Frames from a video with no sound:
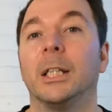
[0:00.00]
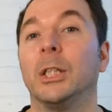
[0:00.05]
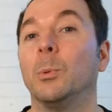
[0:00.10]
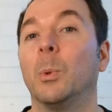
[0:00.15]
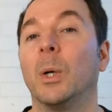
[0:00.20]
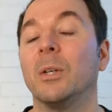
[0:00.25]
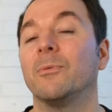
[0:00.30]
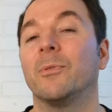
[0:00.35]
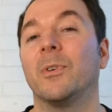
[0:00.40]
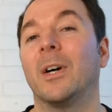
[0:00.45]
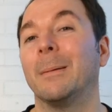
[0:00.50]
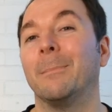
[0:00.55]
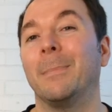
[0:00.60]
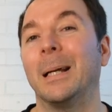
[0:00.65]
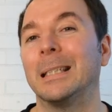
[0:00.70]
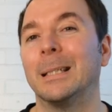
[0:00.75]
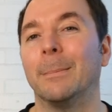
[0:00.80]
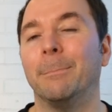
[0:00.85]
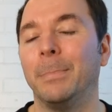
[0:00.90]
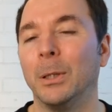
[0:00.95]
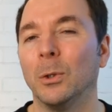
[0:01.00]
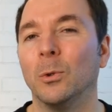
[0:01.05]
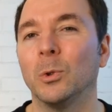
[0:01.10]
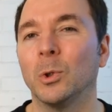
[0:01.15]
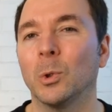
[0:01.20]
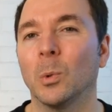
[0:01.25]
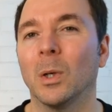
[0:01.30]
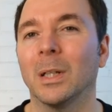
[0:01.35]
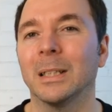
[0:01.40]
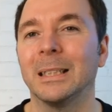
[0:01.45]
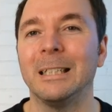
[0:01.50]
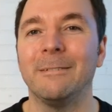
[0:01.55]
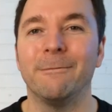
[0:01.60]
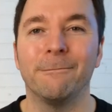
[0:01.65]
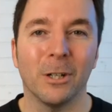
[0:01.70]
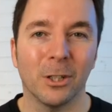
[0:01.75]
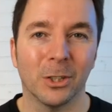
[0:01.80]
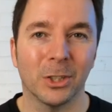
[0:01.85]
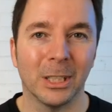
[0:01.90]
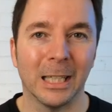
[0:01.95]
You won't find better build quality,
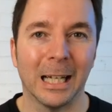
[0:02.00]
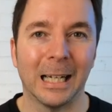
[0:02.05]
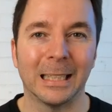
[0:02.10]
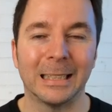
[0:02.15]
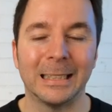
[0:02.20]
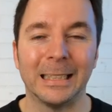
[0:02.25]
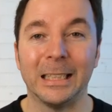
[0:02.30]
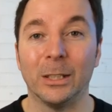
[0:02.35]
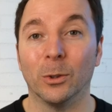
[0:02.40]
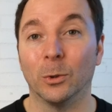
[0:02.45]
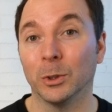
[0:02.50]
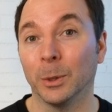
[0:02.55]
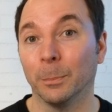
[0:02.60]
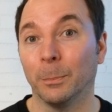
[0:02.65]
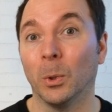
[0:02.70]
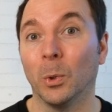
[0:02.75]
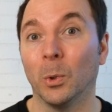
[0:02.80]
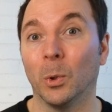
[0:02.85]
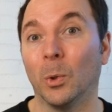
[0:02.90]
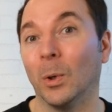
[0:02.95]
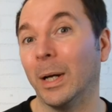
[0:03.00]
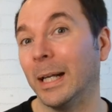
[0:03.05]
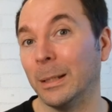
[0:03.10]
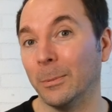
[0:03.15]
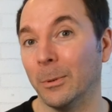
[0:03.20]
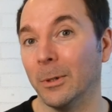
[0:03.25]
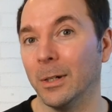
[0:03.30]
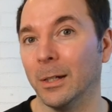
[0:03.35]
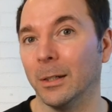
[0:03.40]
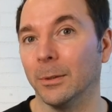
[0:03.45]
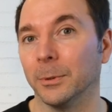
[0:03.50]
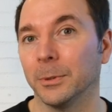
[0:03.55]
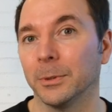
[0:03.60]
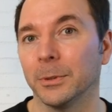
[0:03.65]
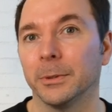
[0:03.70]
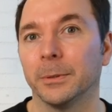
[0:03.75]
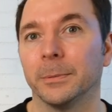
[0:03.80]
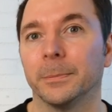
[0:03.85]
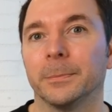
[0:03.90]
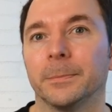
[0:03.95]
functionality, or support anywhere
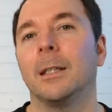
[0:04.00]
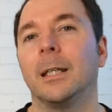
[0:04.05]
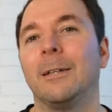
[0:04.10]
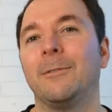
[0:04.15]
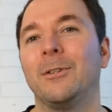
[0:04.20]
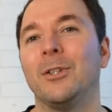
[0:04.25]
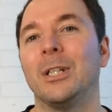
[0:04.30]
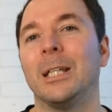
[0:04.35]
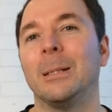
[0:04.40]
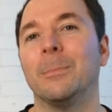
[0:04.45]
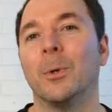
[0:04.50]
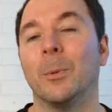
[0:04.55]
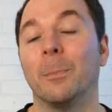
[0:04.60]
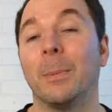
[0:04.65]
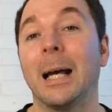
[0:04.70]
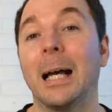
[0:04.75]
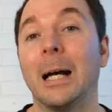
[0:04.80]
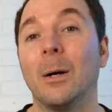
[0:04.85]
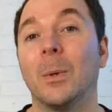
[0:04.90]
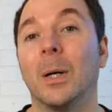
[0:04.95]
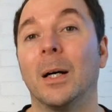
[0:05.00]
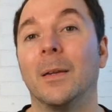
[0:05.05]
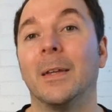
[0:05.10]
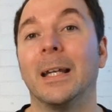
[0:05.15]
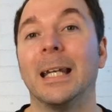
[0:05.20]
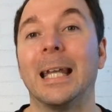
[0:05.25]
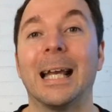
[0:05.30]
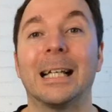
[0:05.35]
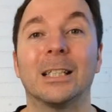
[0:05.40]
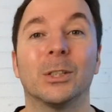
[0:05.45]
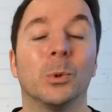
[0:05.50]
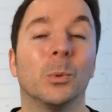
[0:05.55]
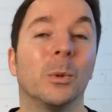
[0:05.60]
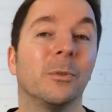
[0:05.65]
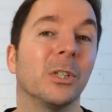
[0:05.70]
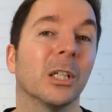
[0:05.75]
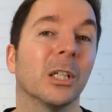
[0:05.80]
else. If you need more power, then X-Tool have